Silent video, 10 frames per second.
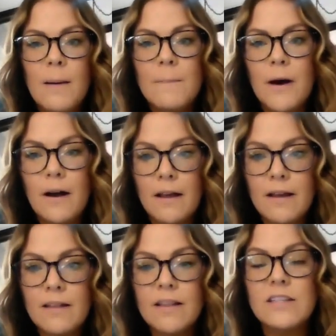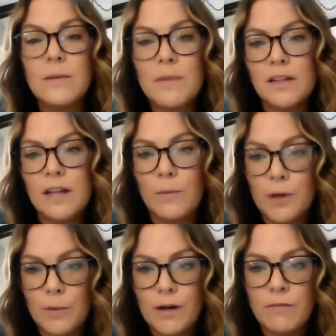but that's something like
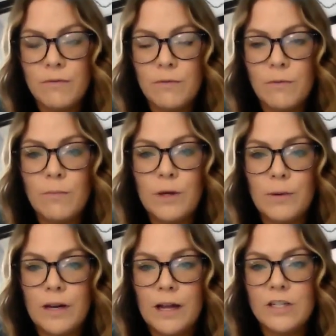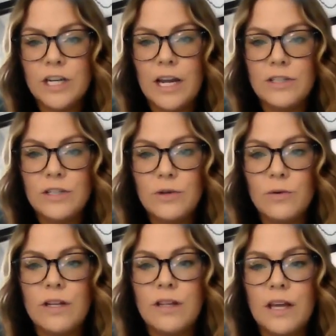we would we would educate
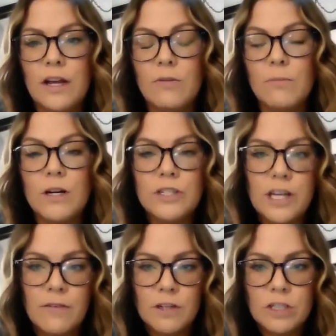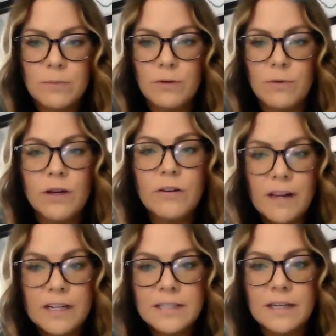too they are much safer to be rear
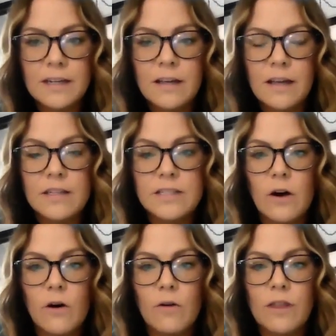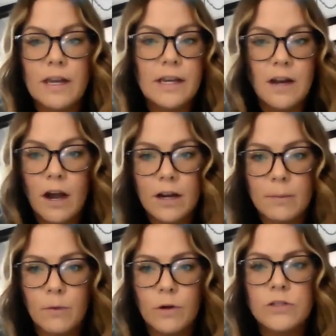facing until they cannot
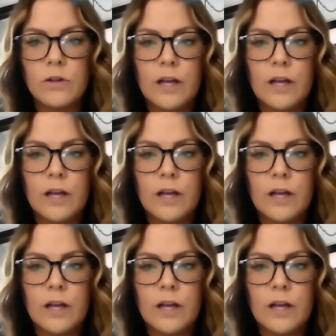anymore so